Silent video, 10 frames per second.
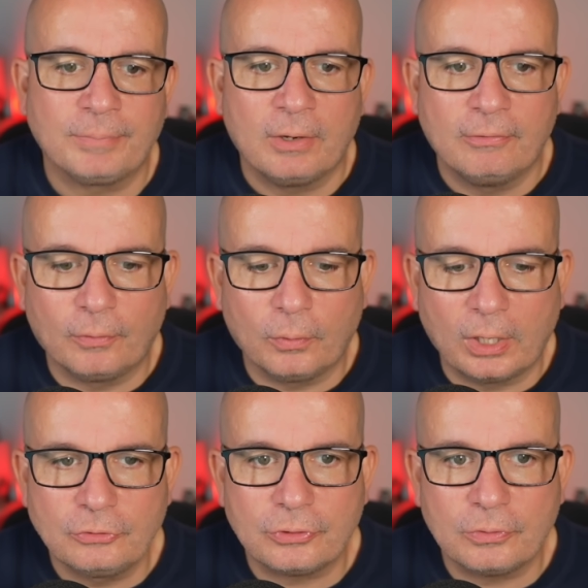
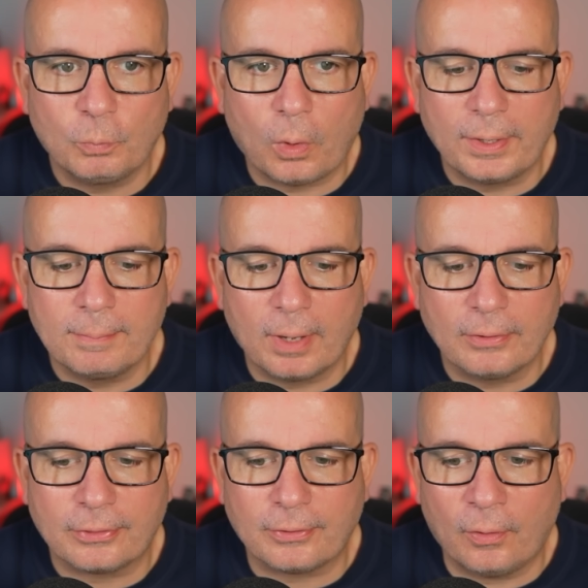401 a
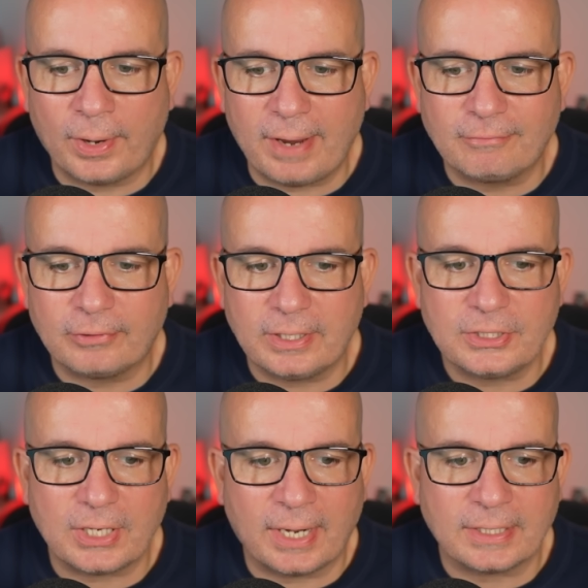month on
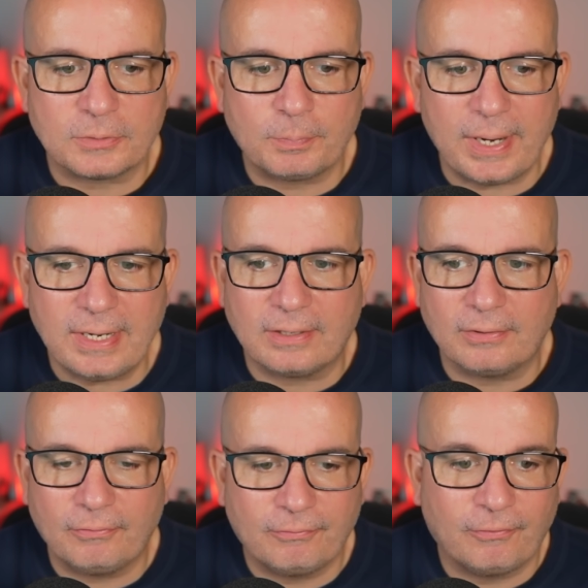average. At its peak,
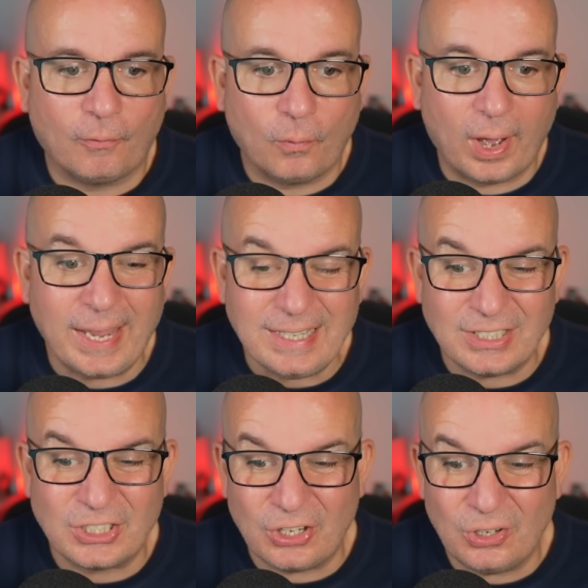
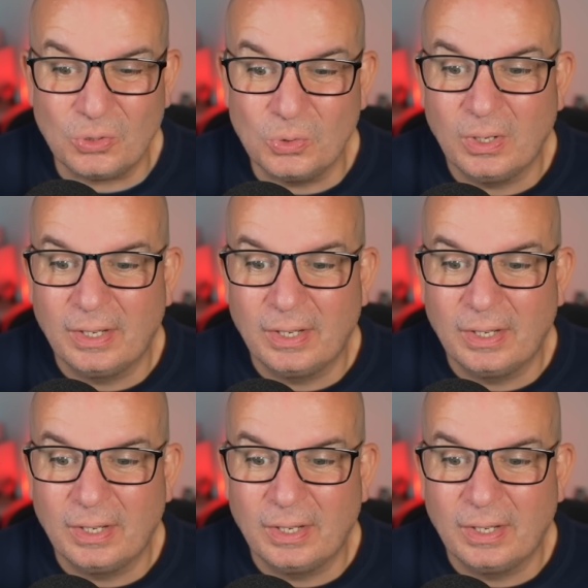482.